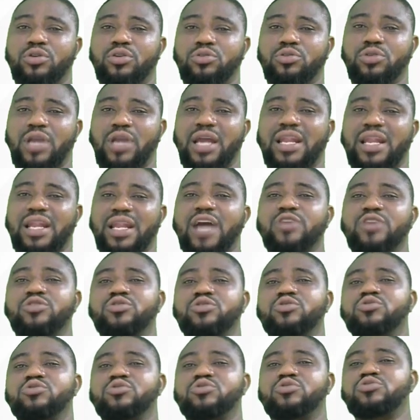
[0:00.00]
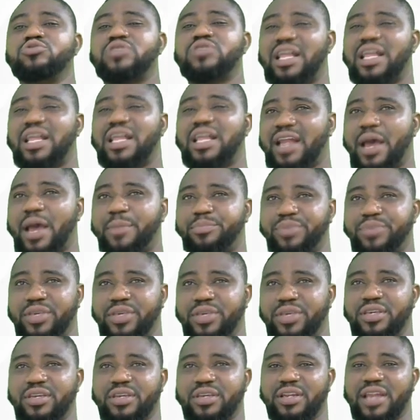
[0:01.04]
you can now use another
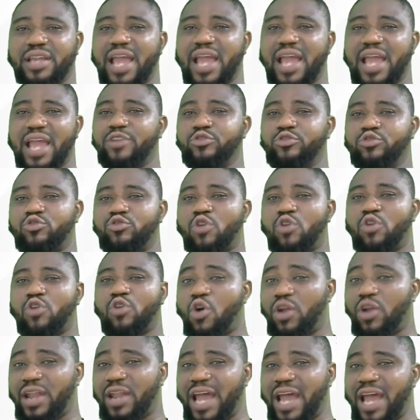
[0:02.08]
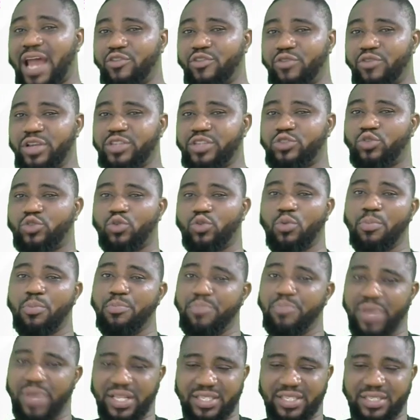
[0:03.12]
pig like Duroc or Landrace to
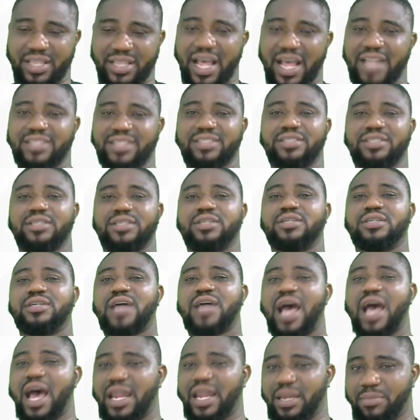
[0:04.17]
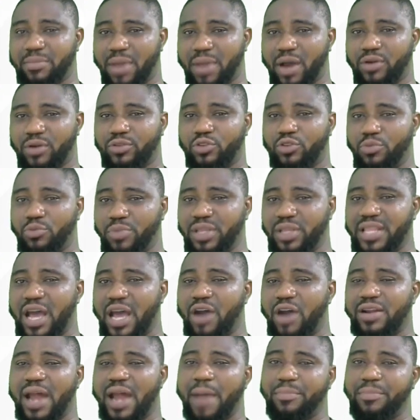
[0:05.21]
mate that animal, to mate
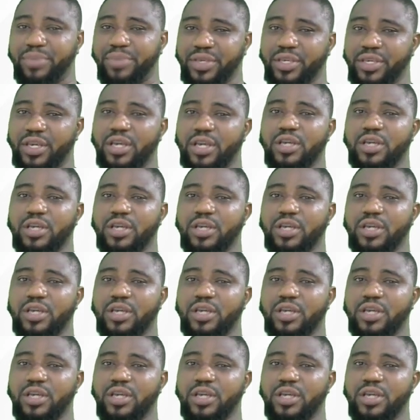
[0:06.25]
that other pig,